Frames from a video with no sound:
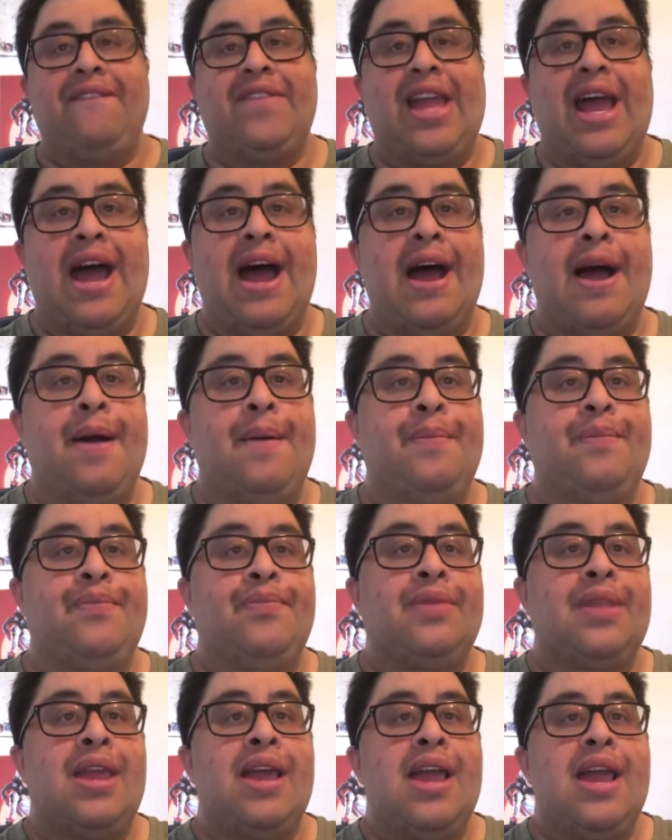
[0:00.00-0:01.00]
Um,
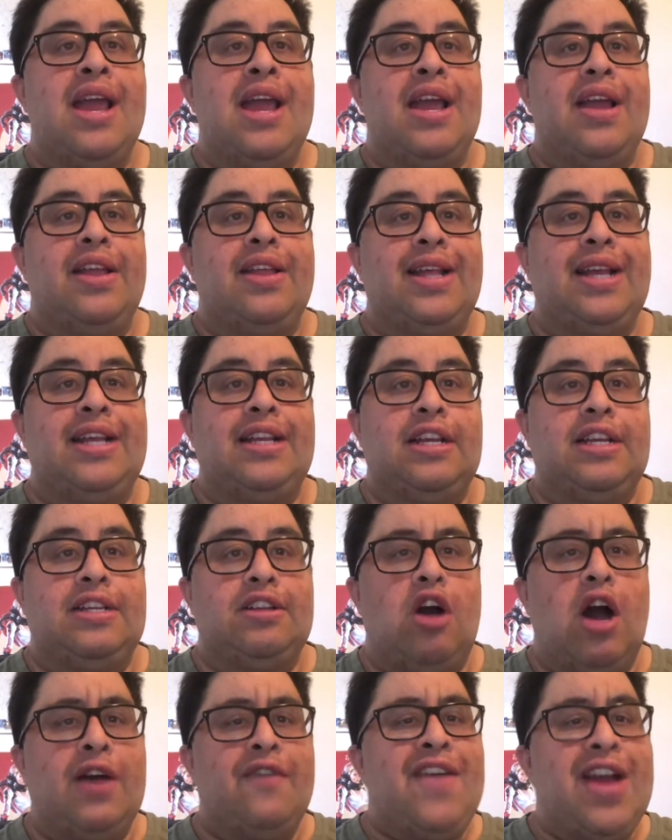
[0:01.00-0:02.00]
it,
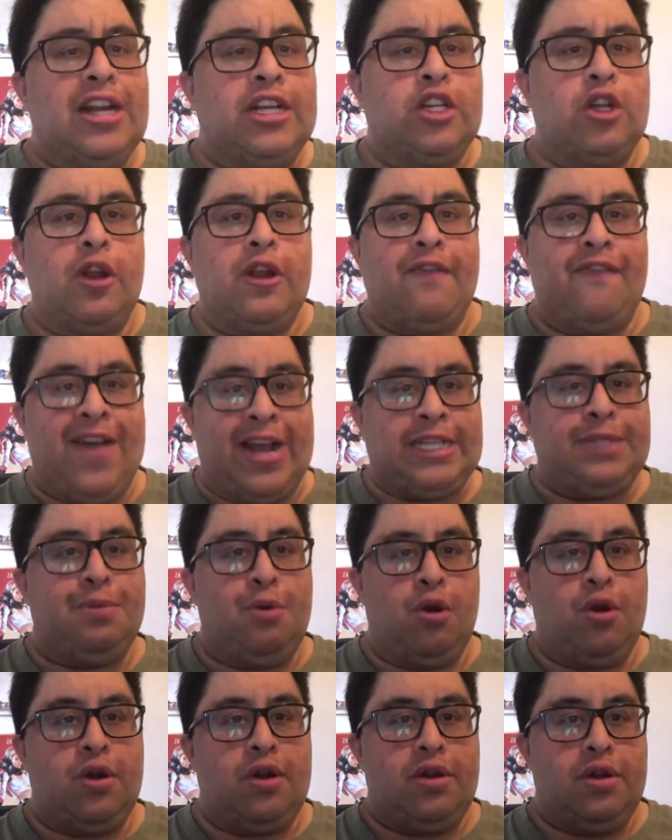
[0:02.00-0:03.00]
I found it on a
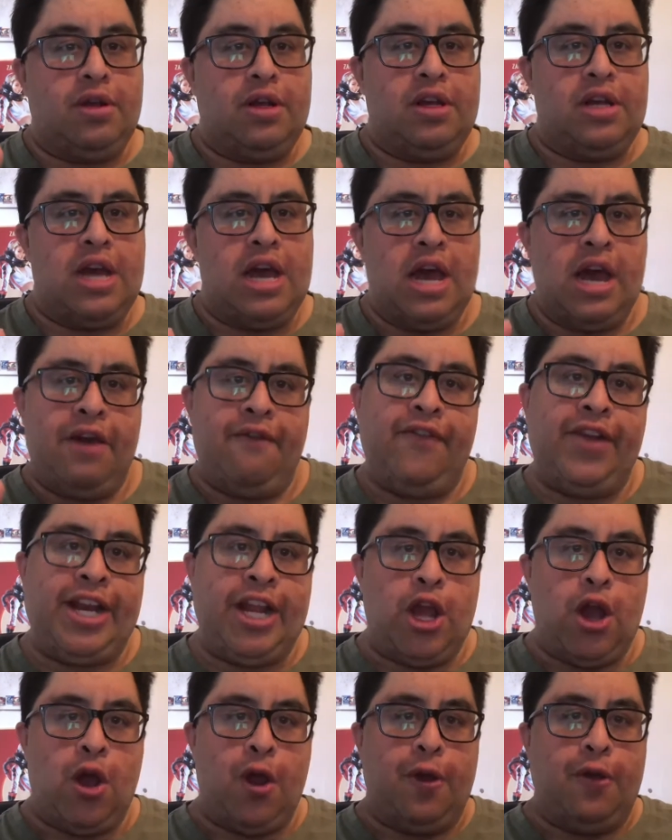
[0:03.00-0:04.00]
Facebook uh,
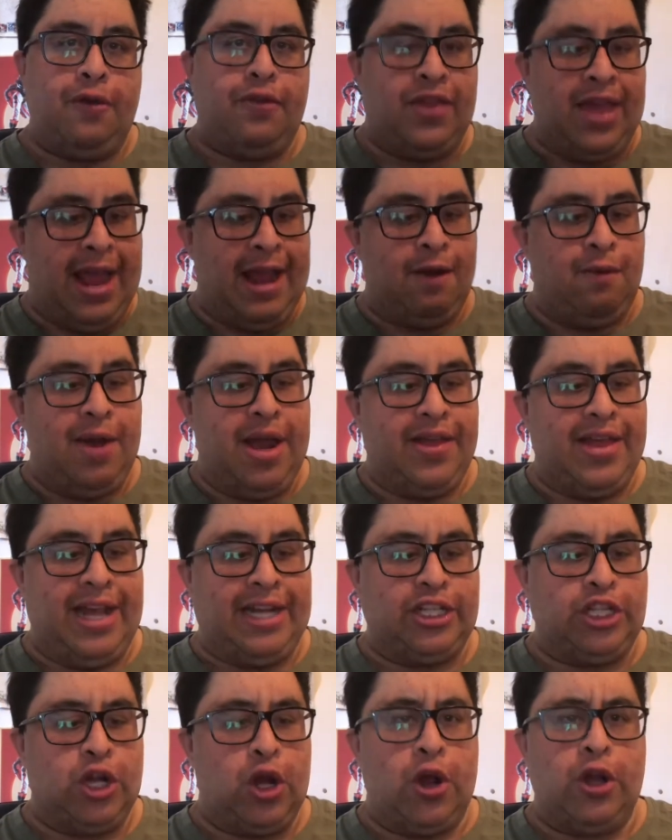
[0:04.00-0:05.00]
video thing where they
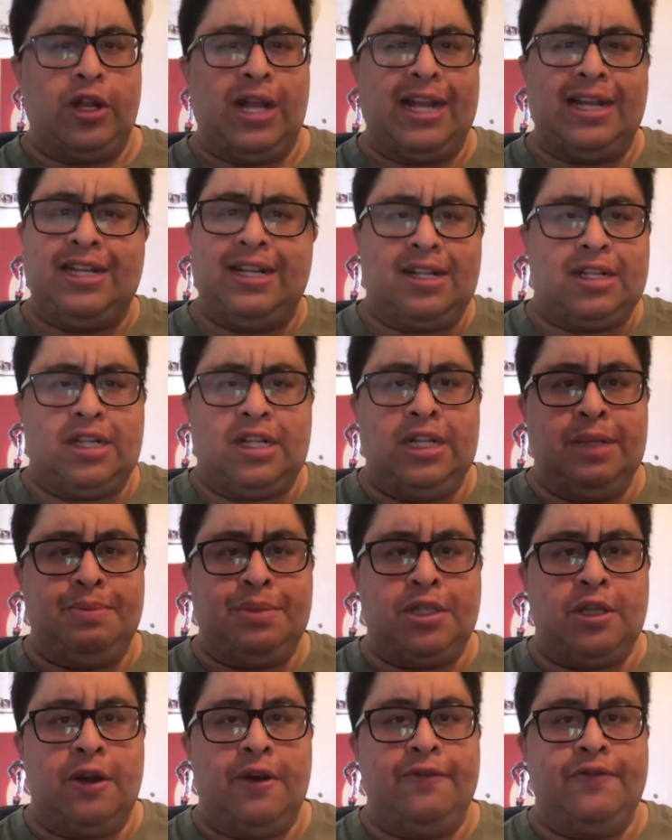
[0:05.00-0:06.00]
show like
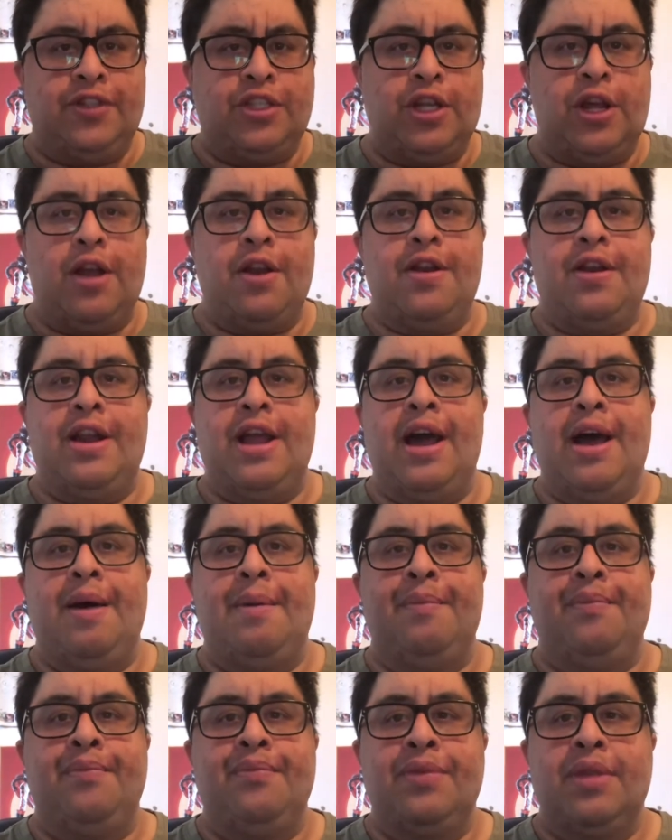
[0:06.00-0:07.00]
clips of certain
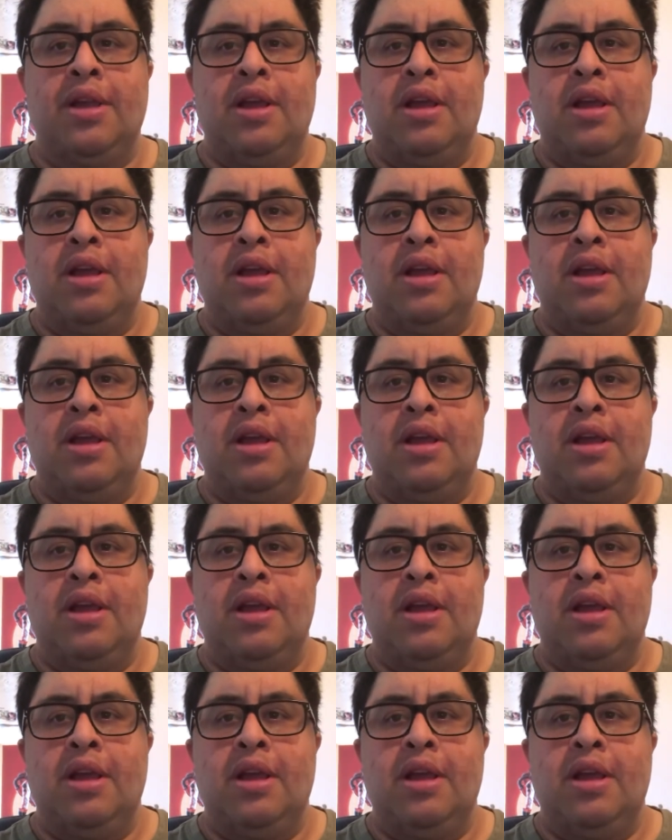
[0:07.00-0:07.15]
um,